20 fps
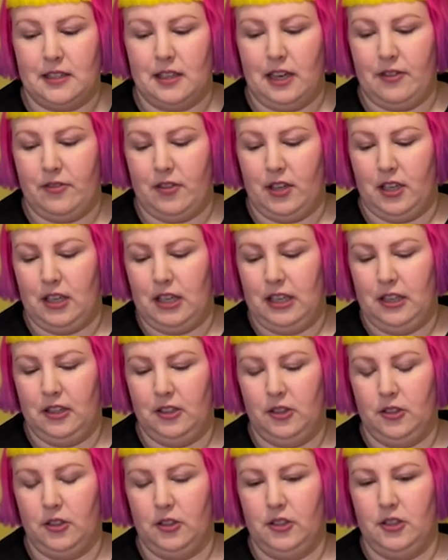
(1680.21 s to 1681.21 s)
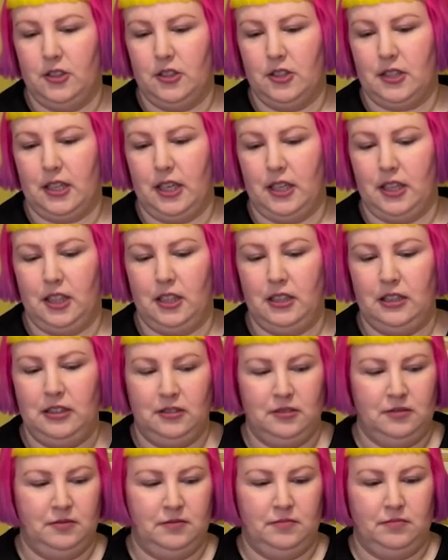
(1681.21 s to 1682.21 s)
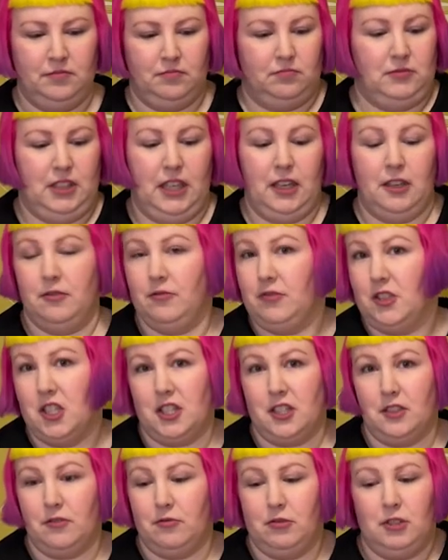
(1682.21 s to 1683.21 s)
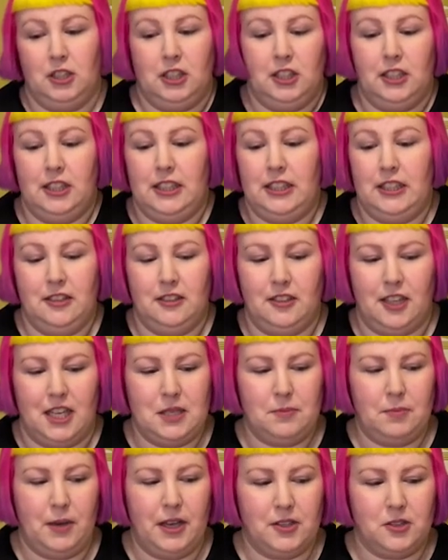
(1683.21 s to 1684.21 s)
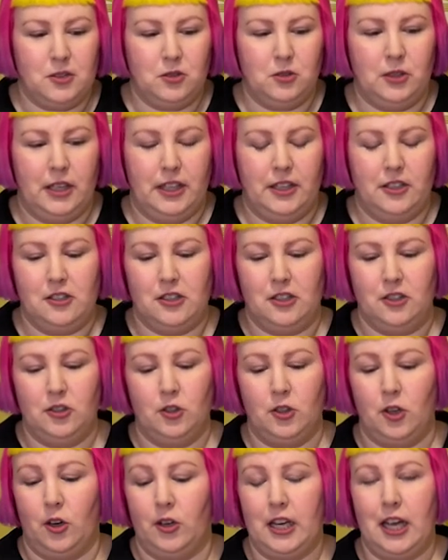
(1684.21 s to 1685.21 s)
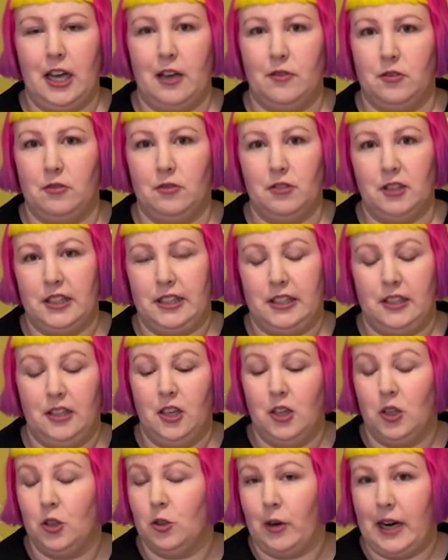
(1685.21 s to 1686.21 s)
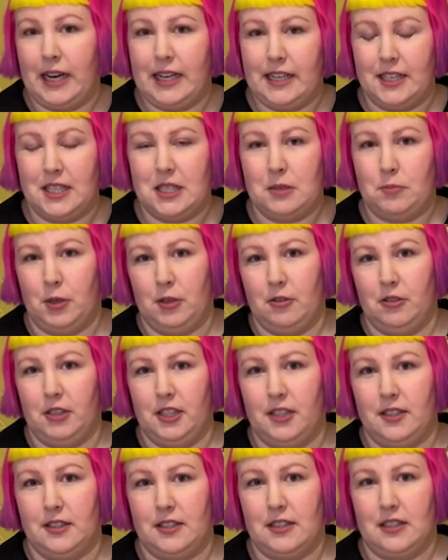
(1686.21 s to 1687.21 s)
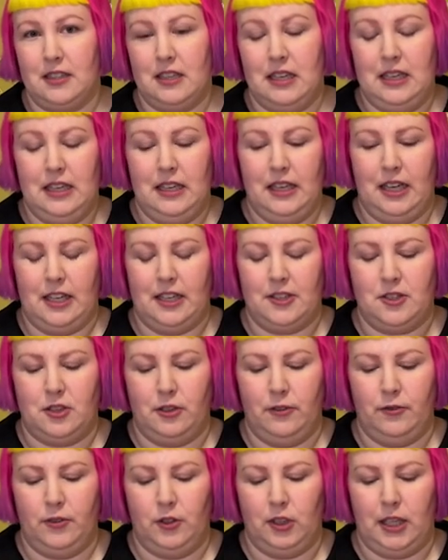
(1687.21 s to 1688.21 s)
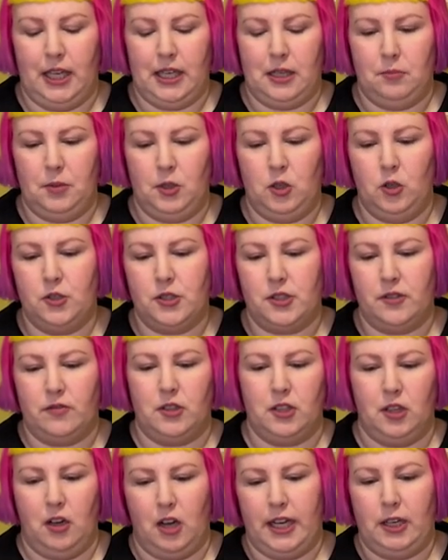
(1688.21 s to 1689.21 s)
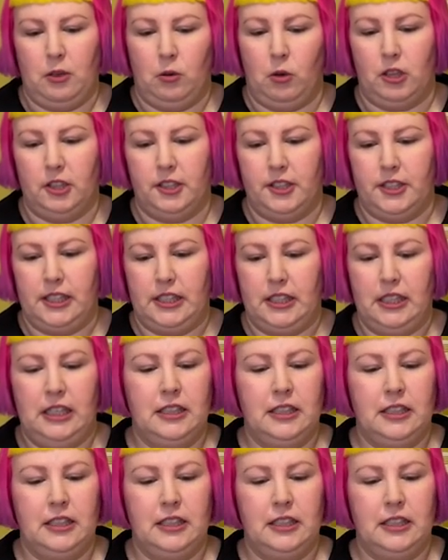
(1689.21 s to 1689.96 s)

I think, you know, you're just getting, yeah, just a really nice puzzle, and you're going to have a really great experience. And I sort of feel like, because of the high quality,